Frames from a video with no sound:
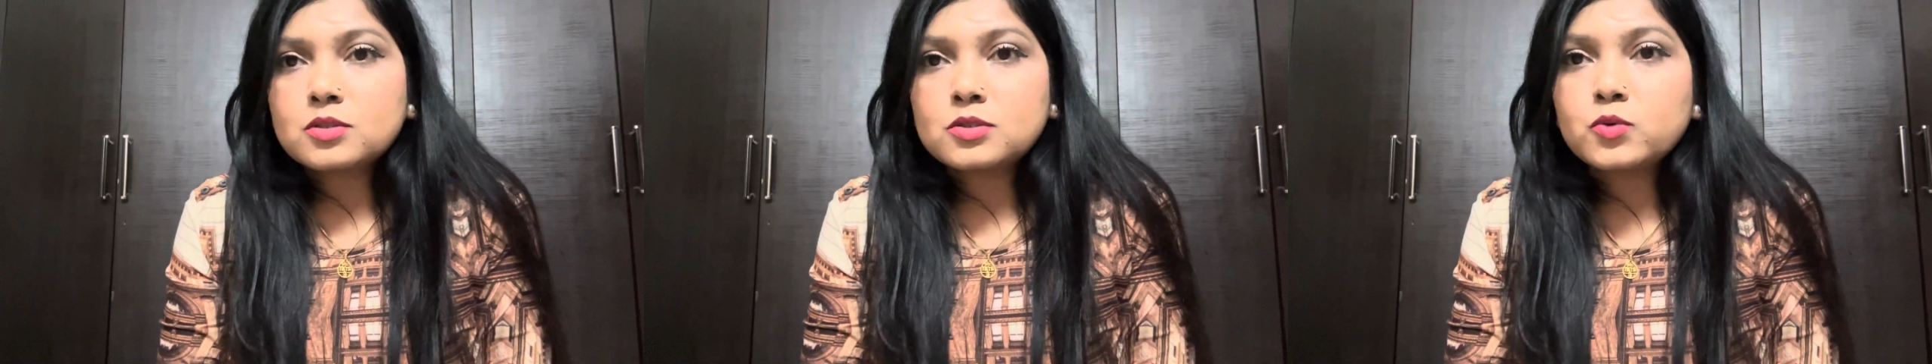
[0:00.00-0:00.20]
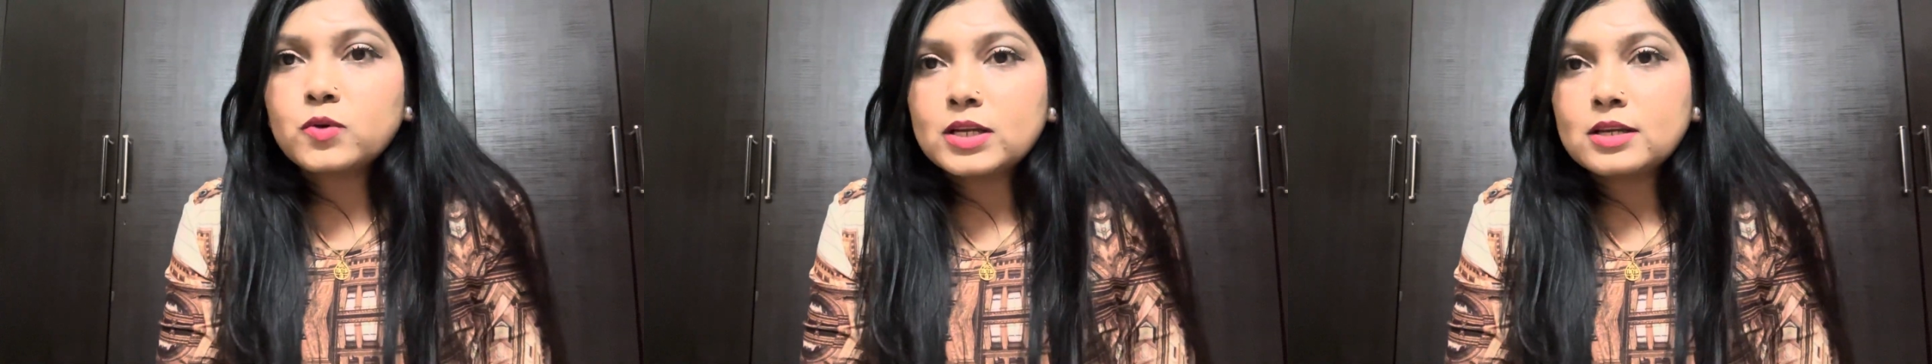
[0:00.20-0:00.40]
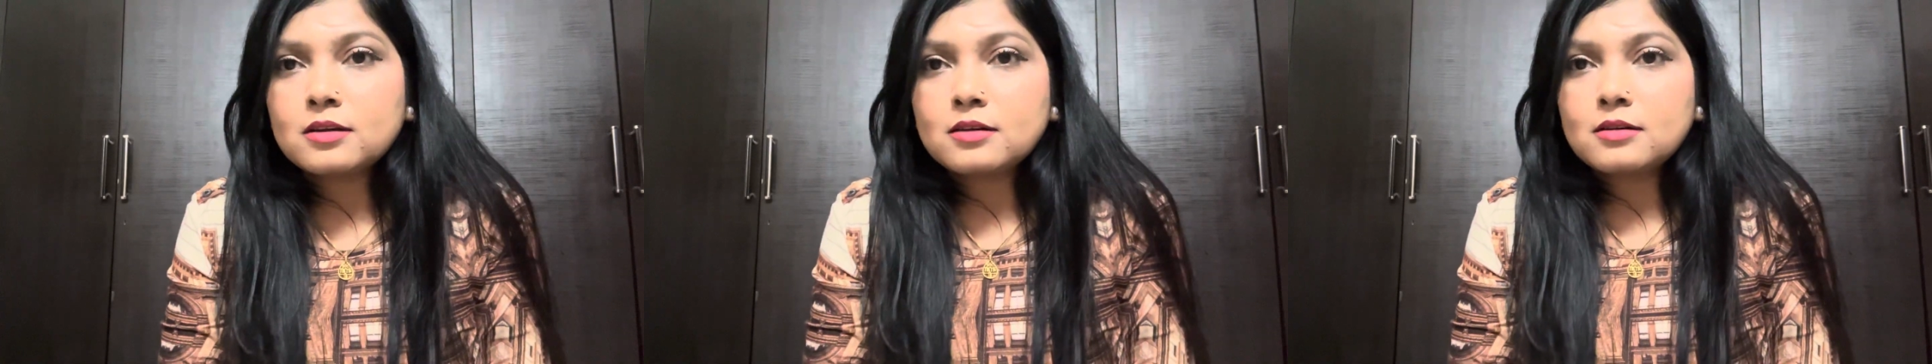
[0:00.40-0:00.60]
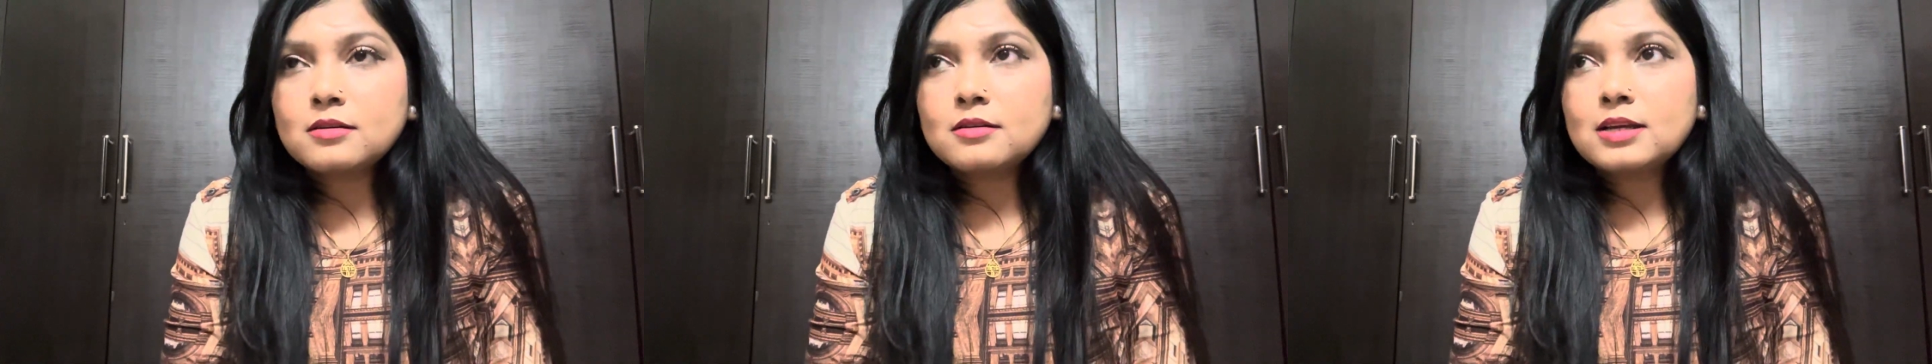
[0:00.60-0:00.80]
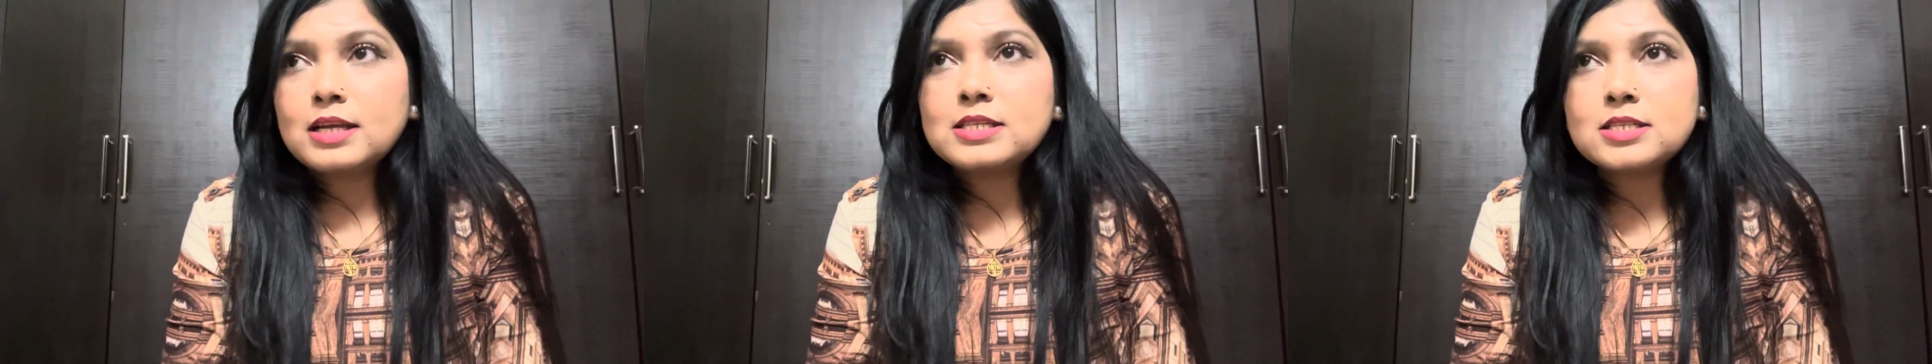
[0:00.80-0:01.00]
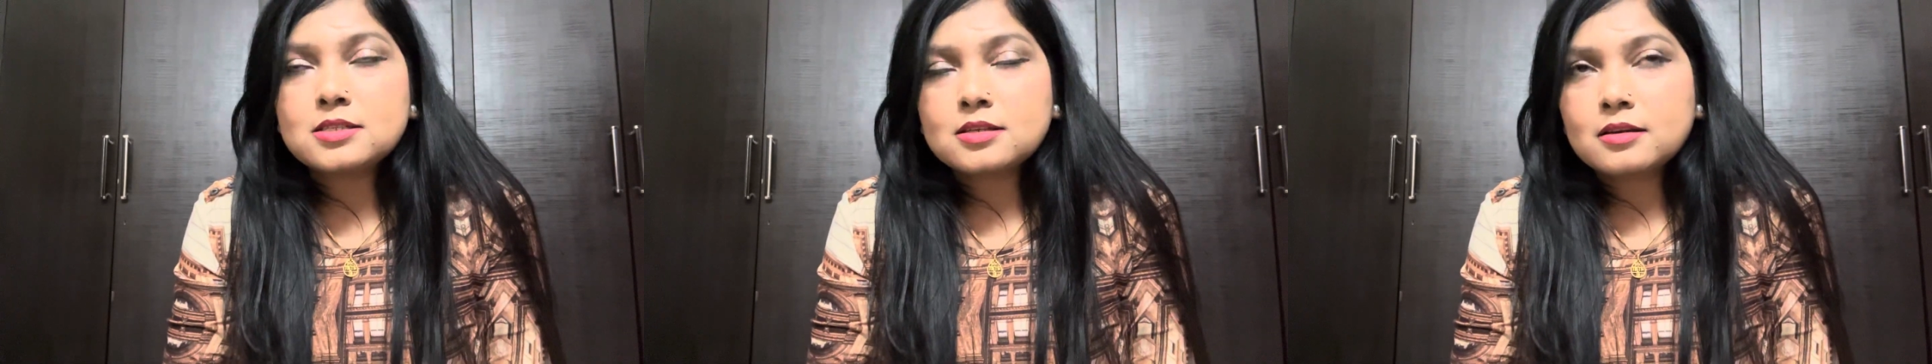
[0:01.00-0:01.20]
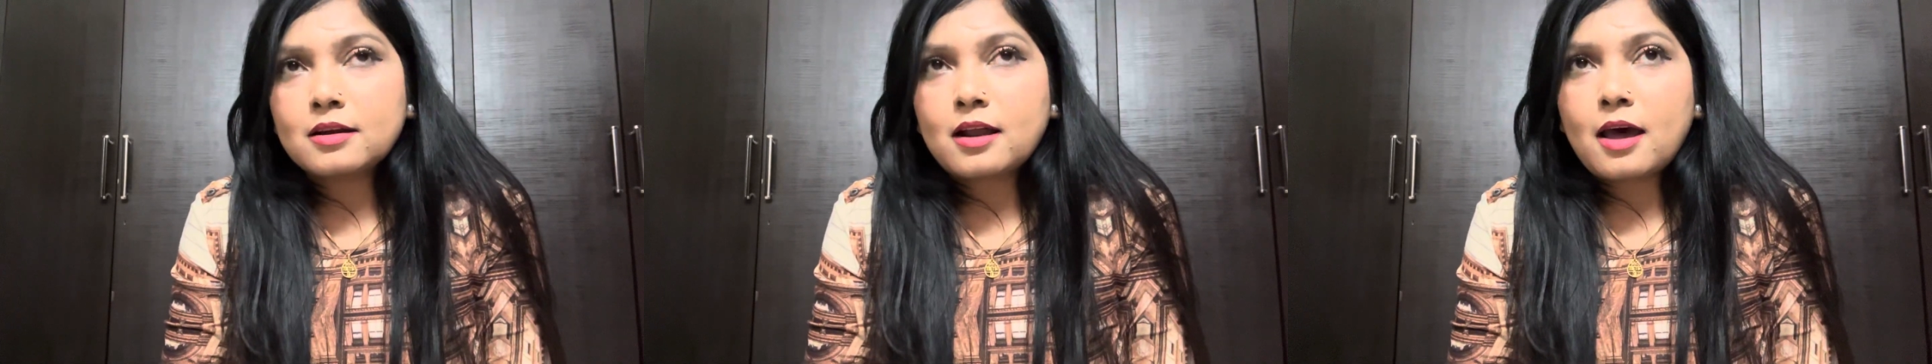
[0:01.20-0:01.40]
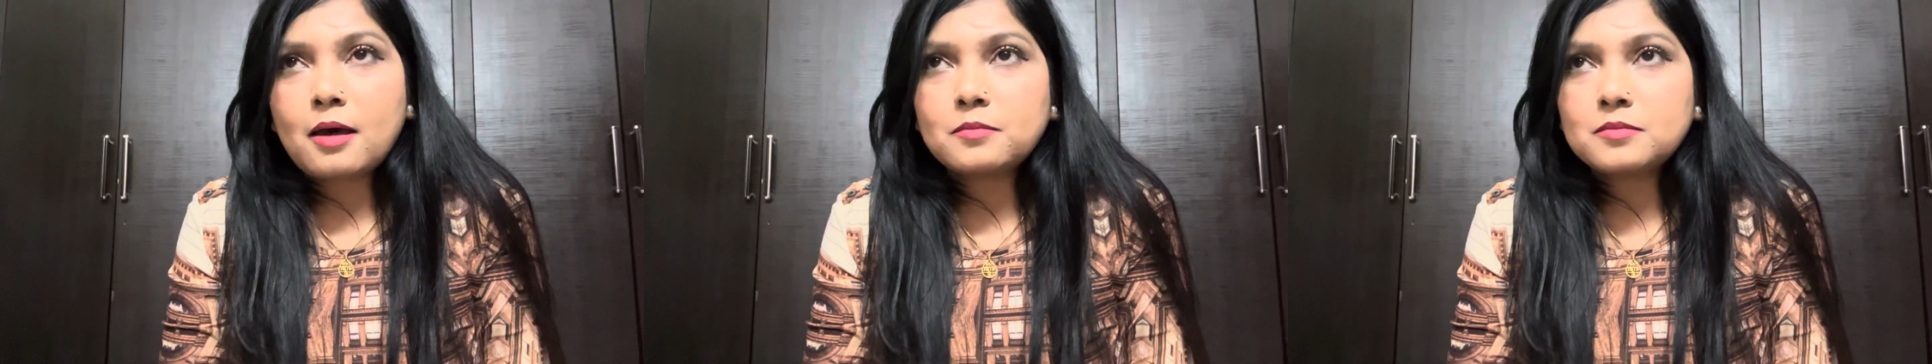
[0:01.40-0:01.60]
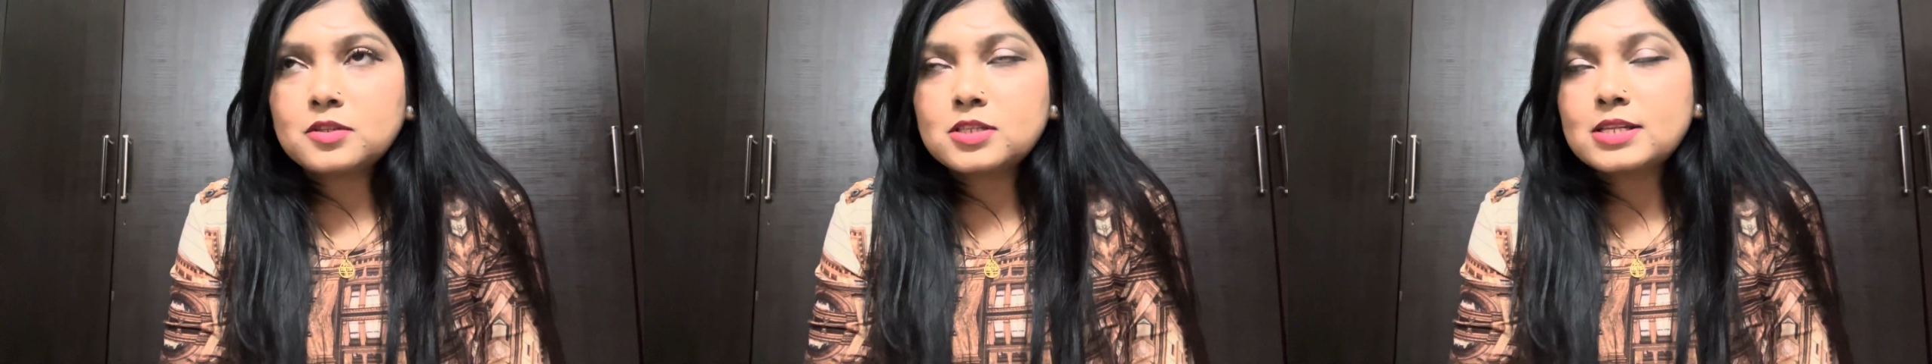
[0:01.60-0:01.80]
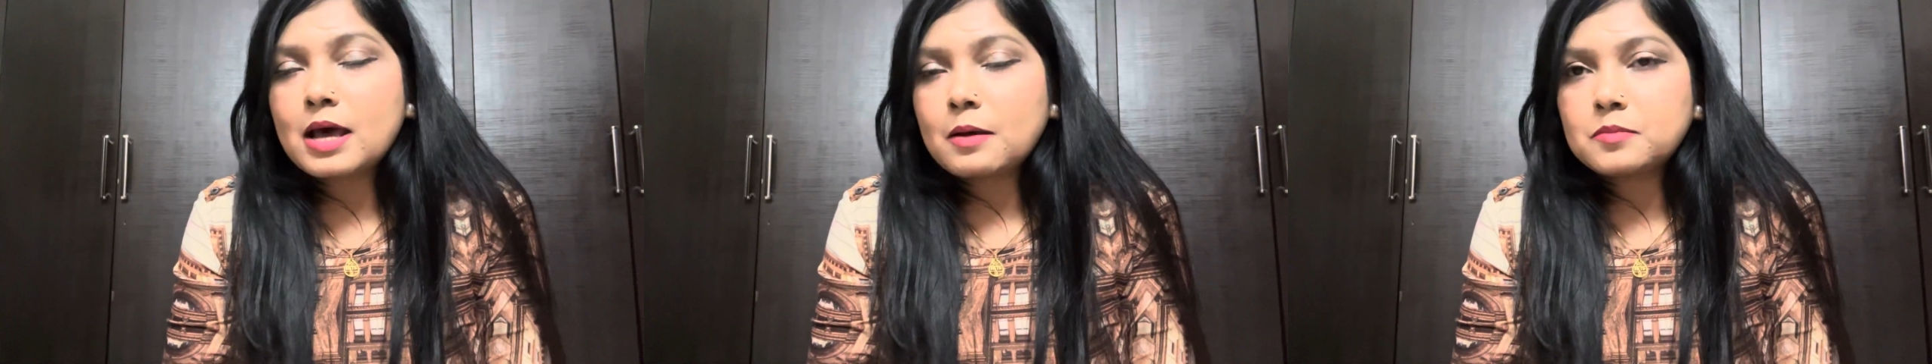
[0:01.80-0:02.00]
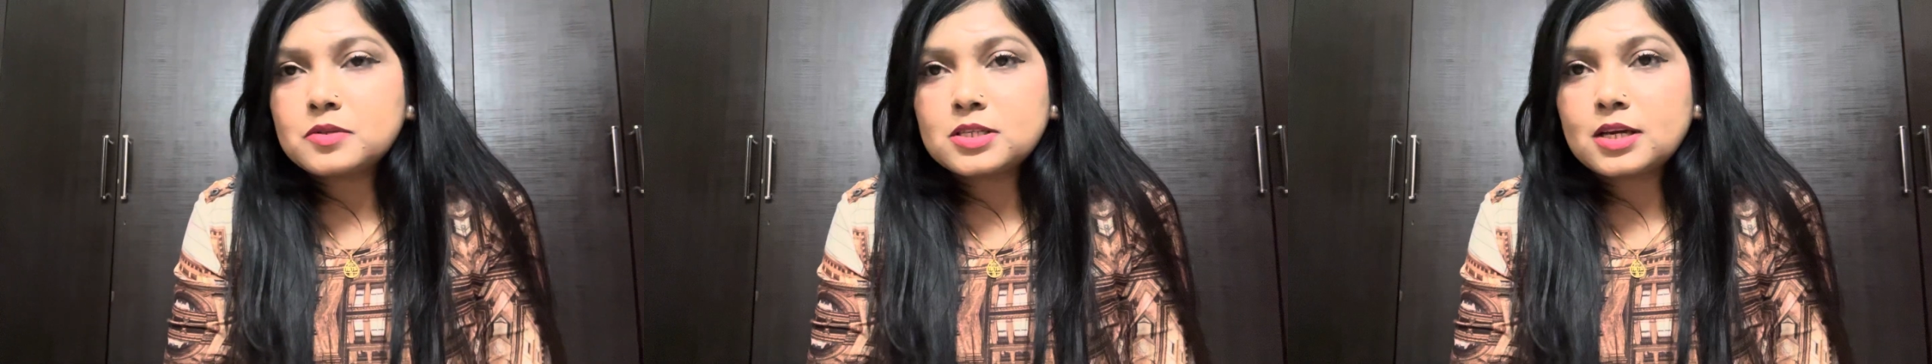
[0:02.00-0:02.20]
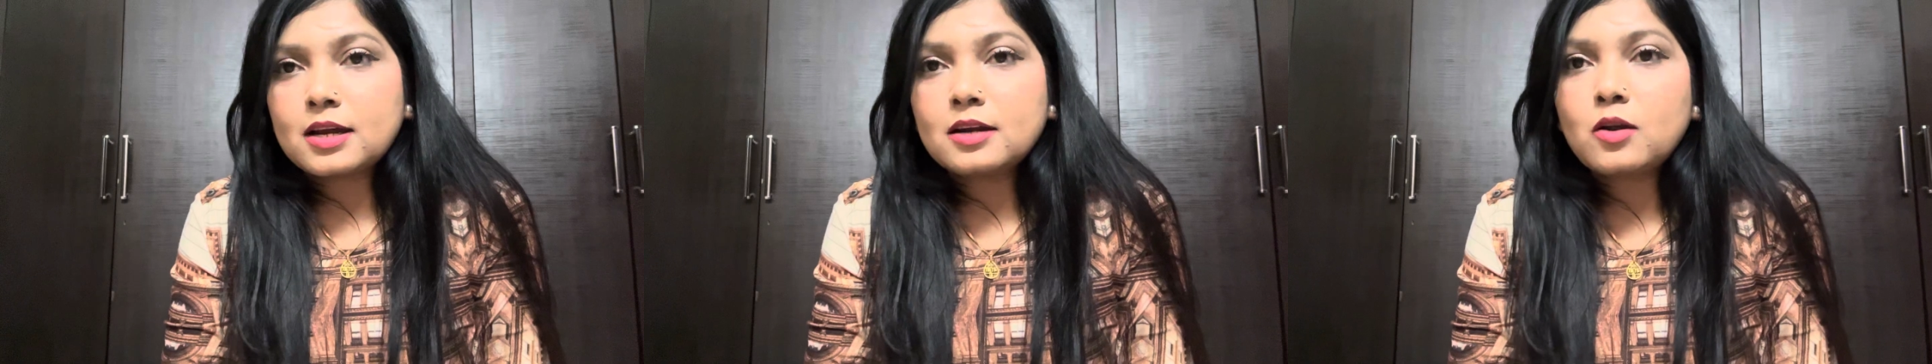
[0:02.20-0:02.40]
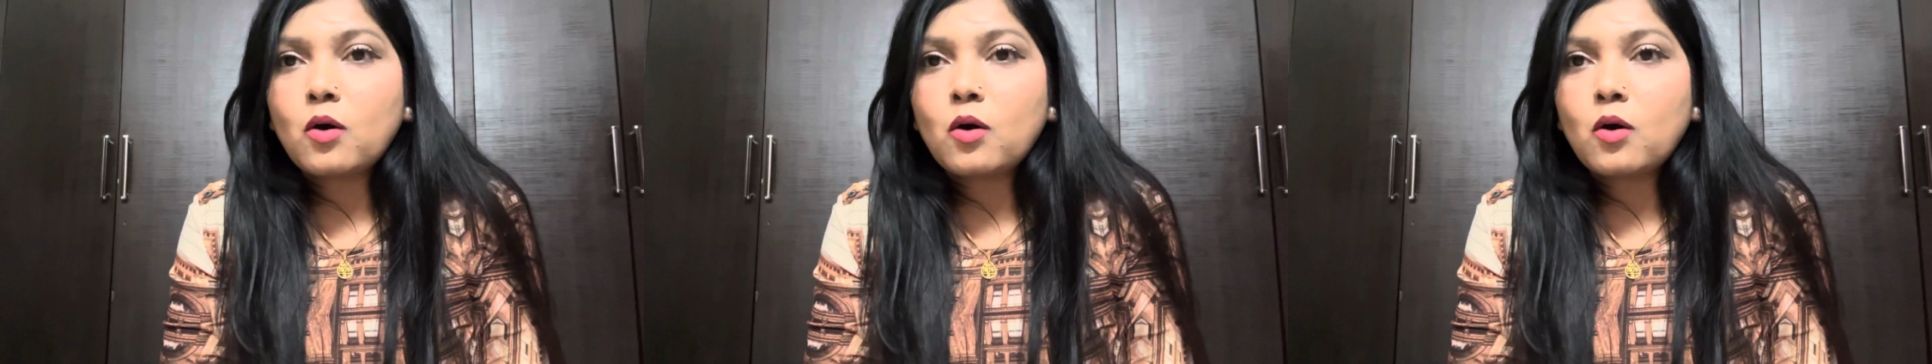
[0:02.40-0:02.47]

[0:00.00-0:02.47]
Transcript: Twitter, Instagram, Snapchat,